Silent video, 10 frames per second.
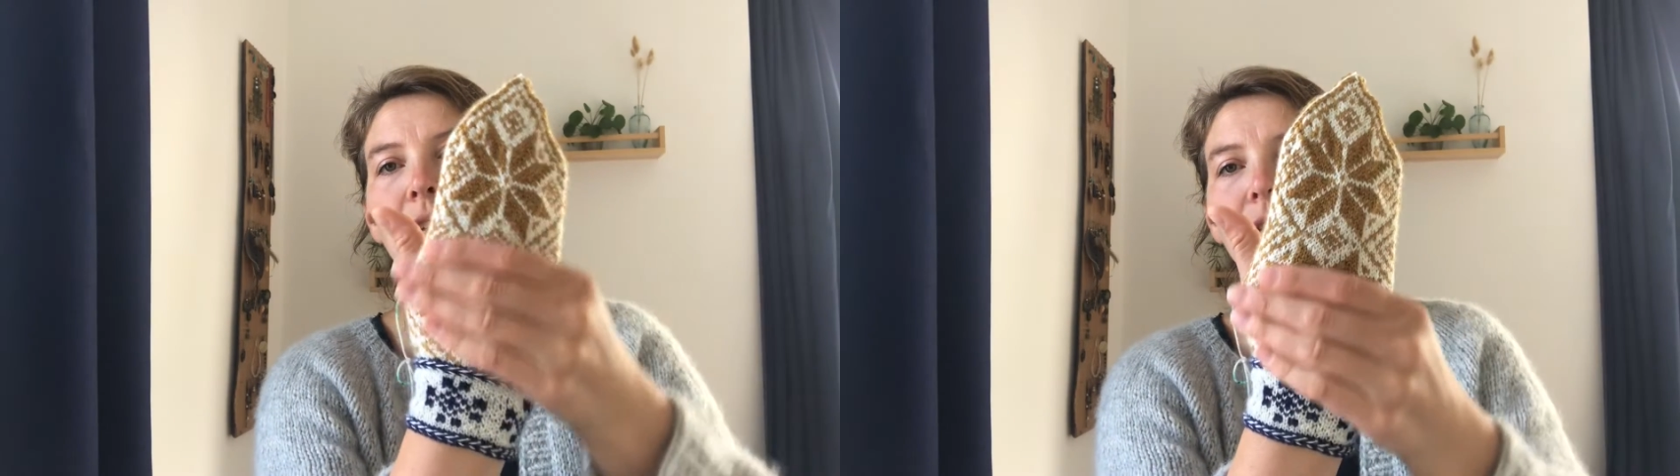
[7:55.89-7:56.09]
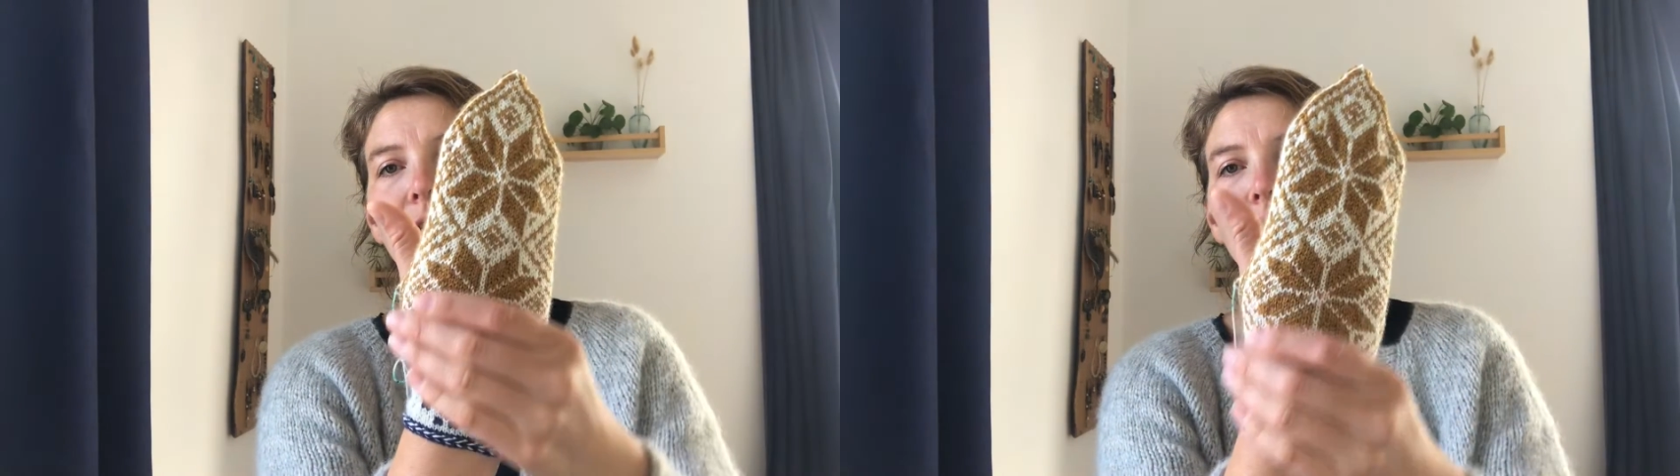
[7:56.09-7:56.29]

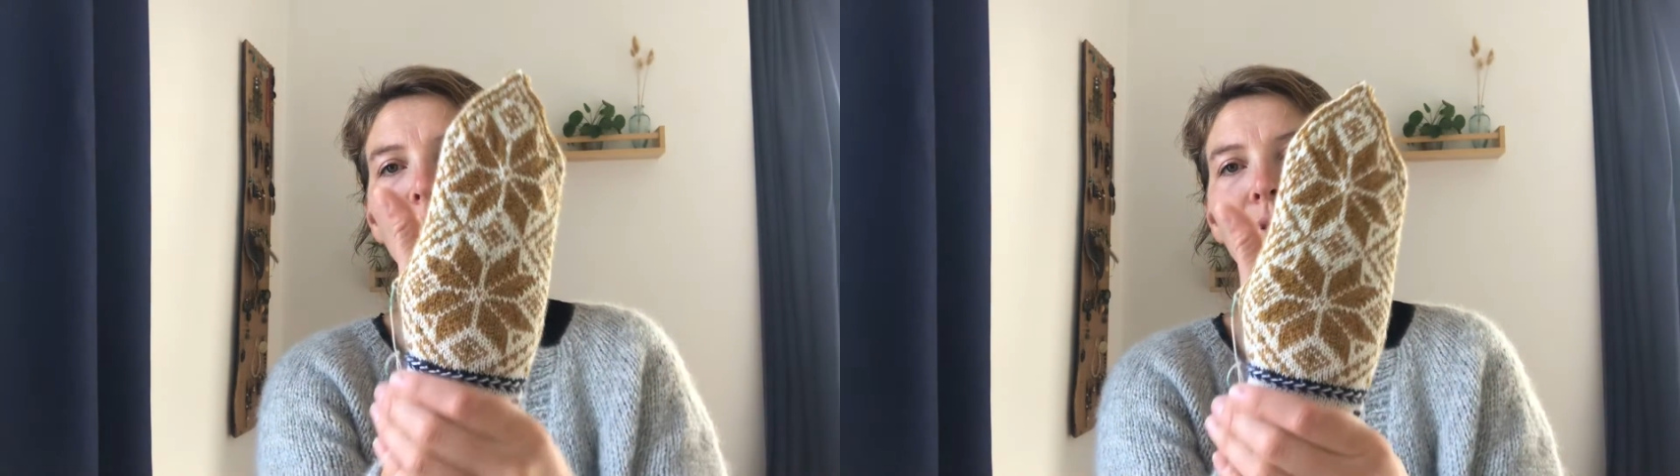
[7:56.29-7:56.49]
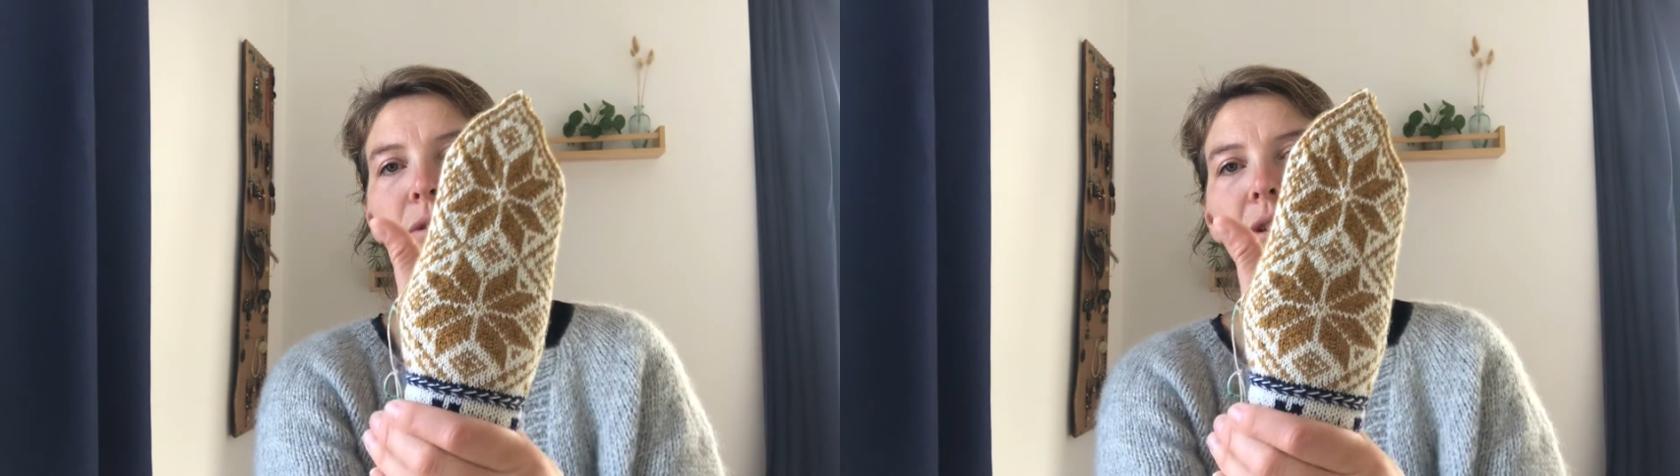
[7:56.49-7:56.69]

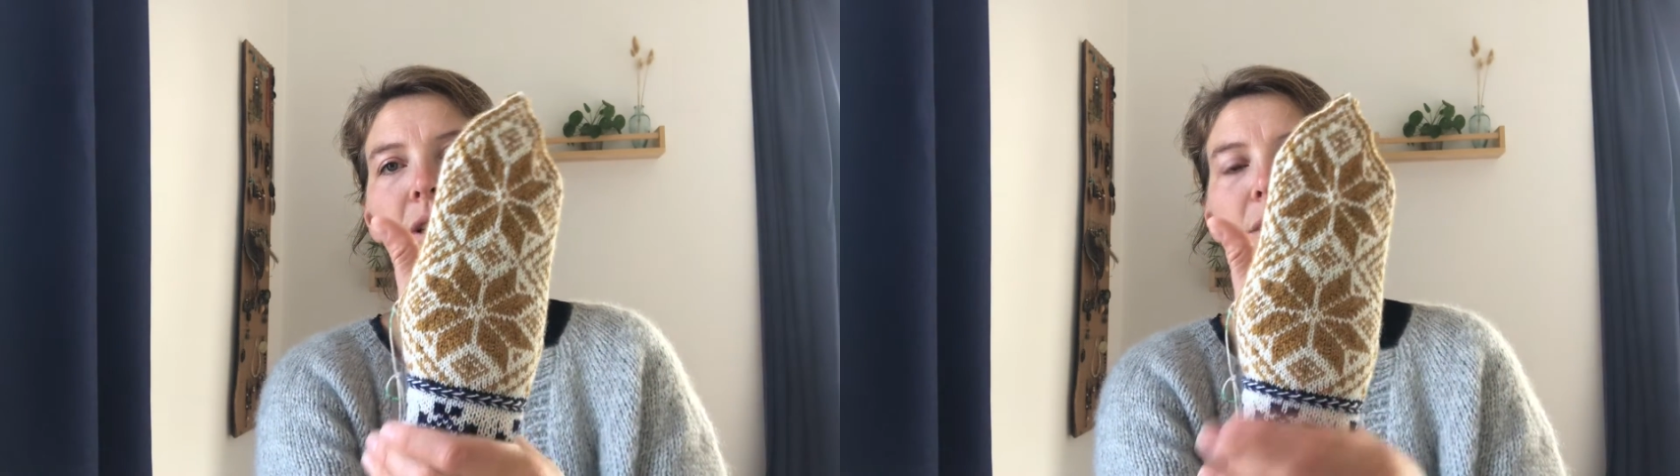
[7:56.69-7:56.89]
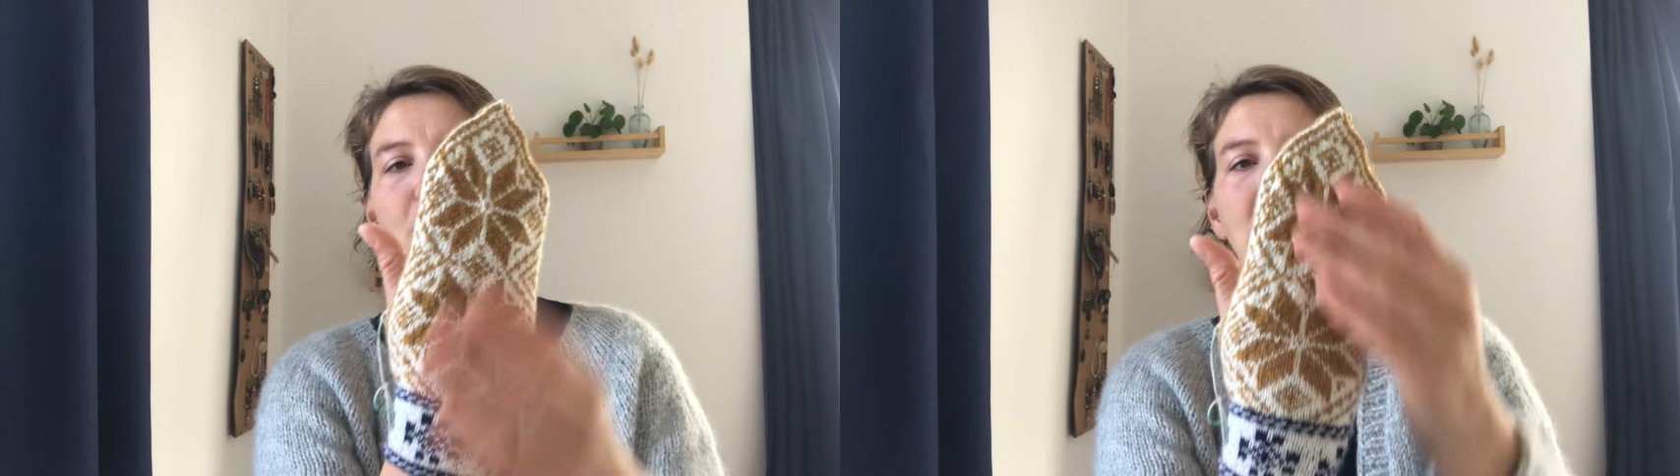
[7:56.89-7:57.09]
So
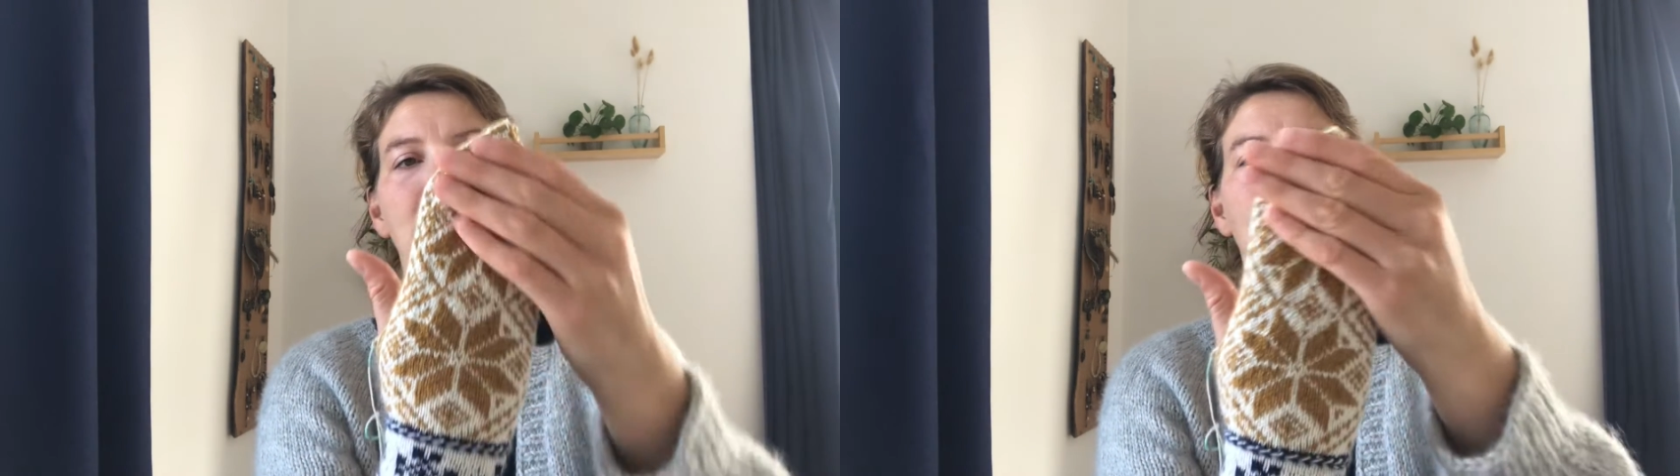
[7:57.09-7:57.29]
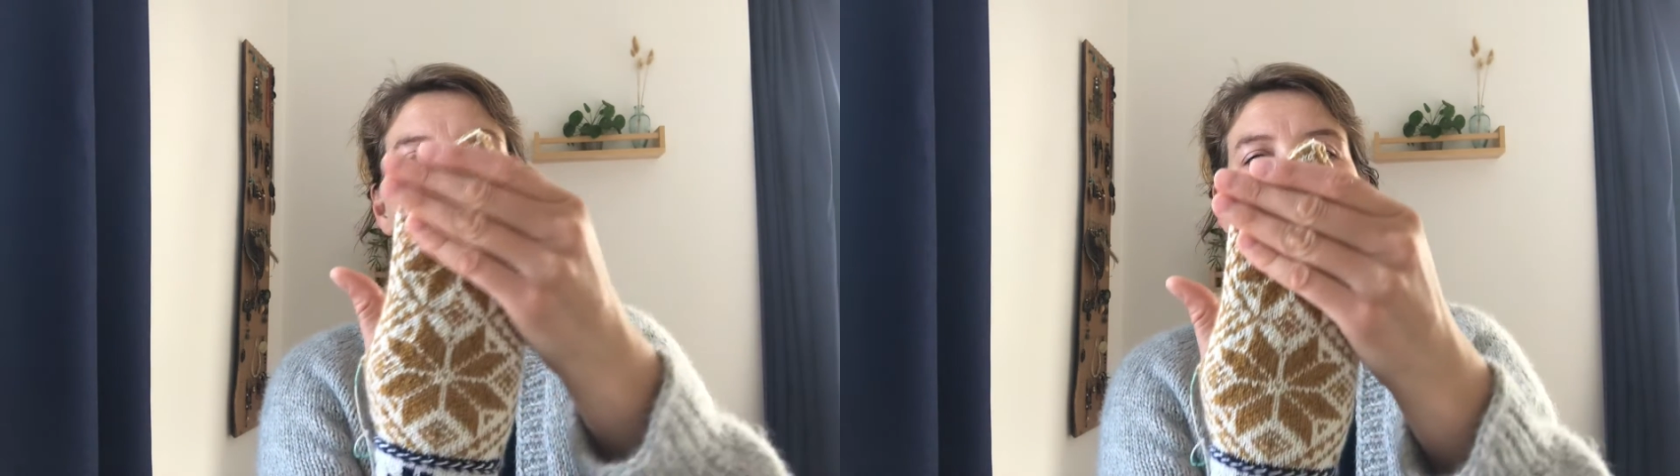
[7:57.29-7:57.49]
what I'm
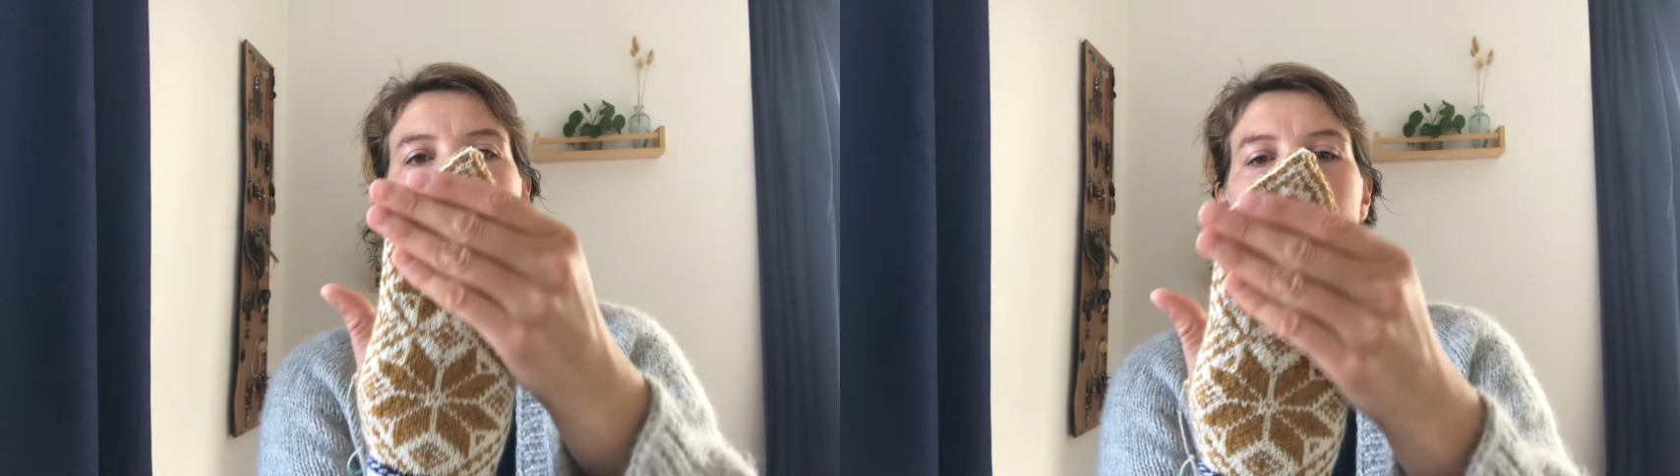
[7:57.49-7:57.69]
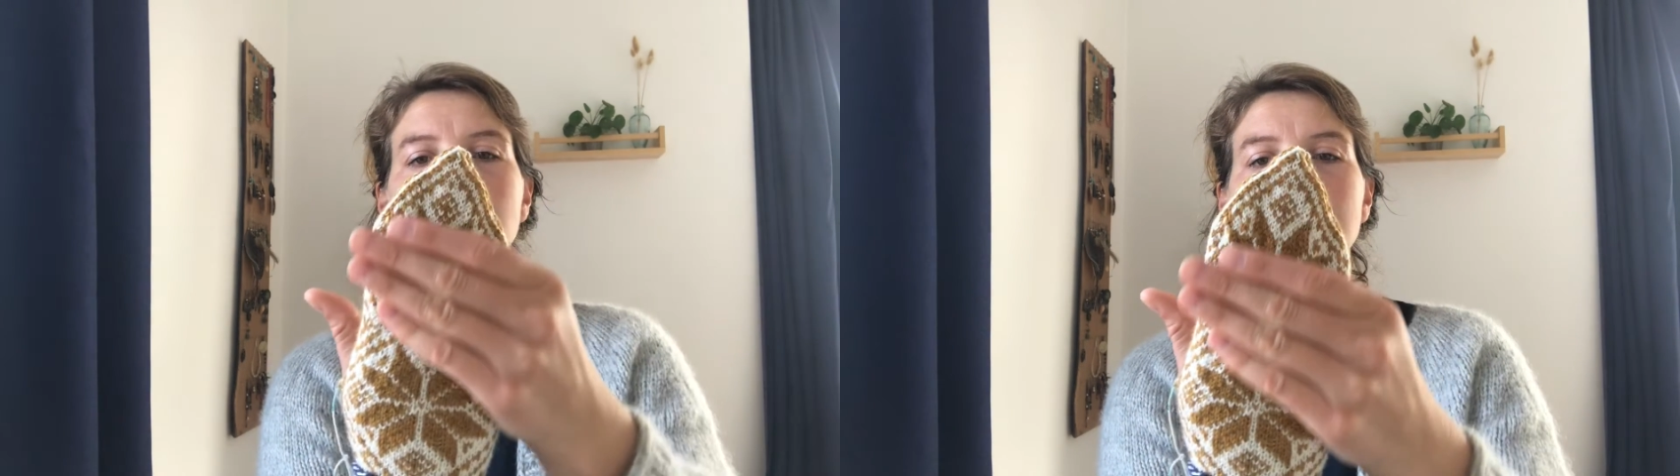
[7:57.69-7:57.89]
going to
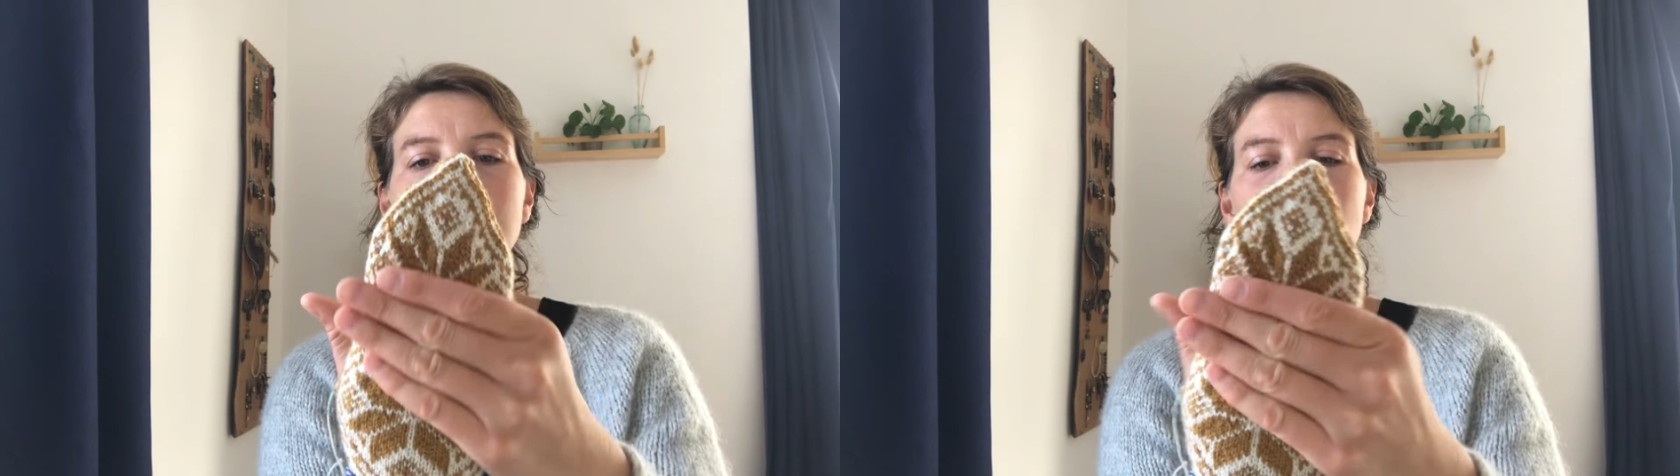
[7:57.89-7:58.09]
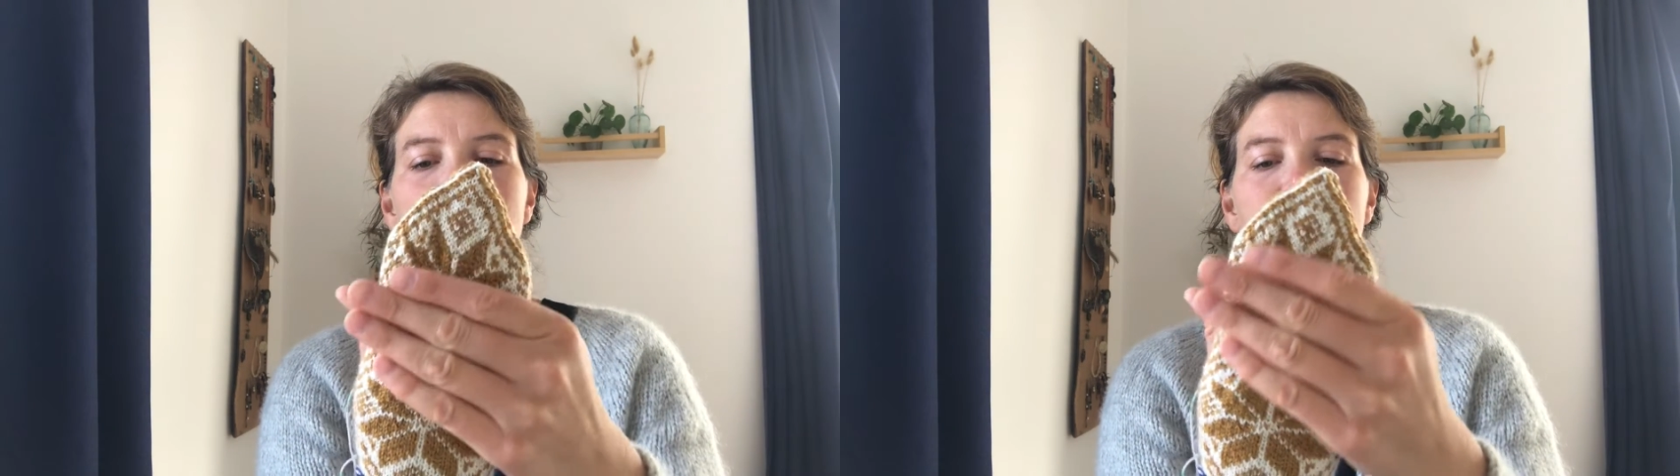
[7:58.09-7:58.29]
do is
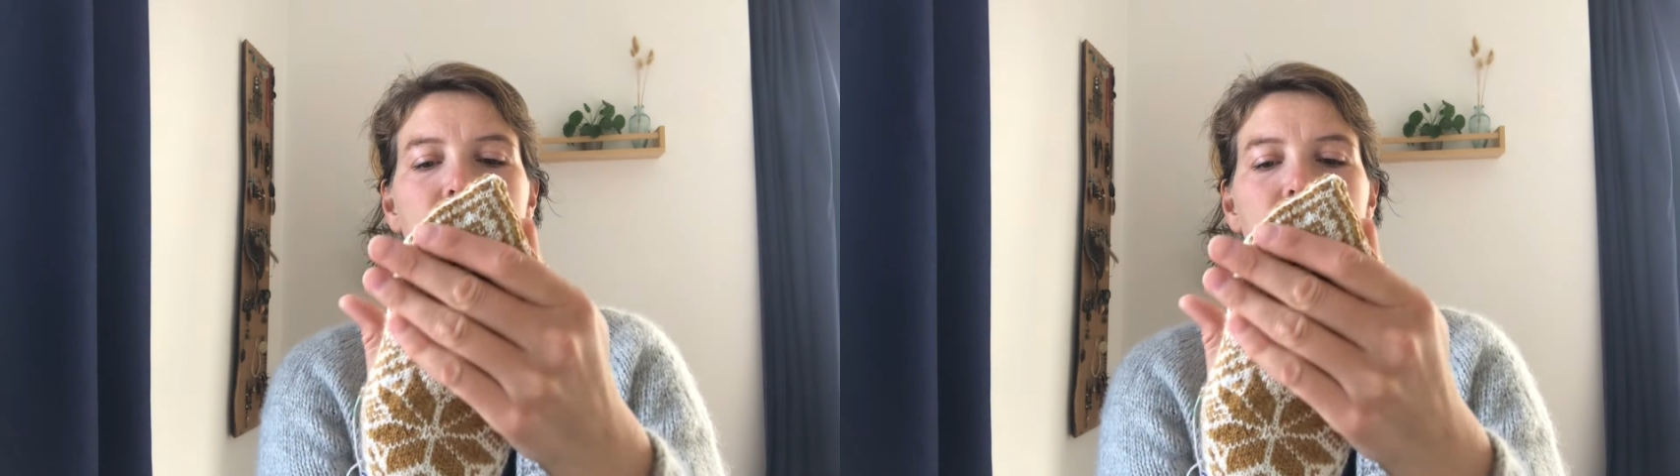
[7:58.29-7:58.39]
actually